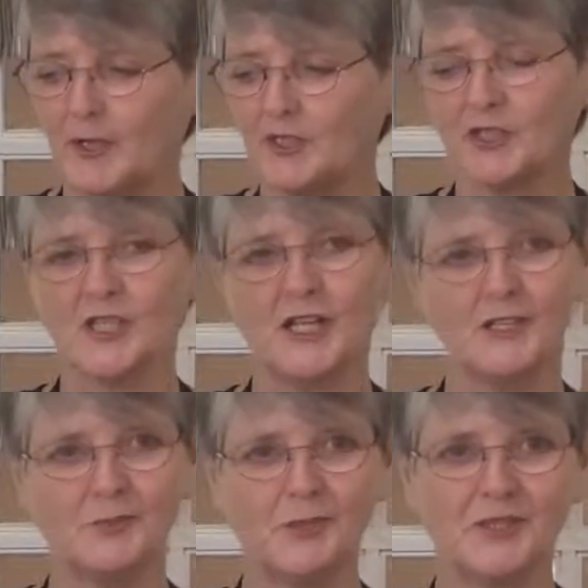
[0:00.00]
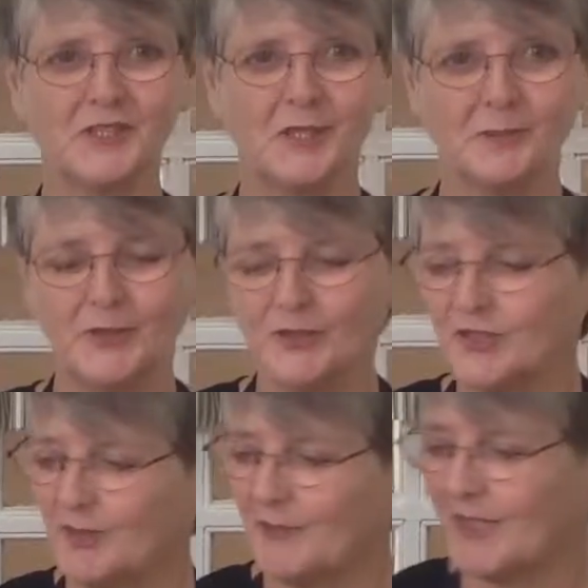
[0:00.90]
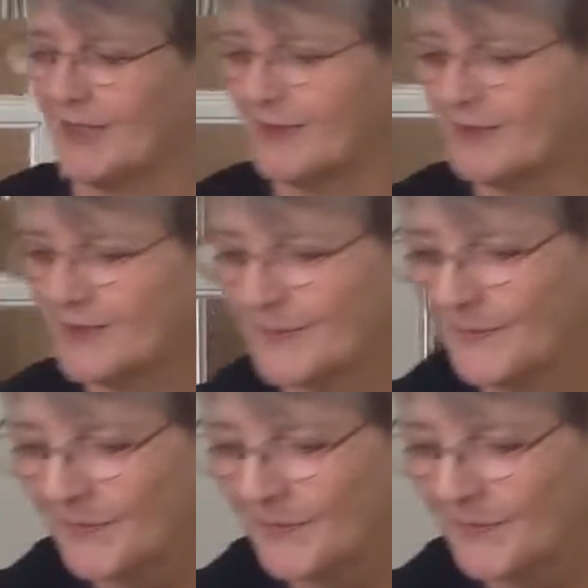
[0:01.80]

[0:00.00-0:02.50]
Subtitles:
I just like to mix it up and use something else.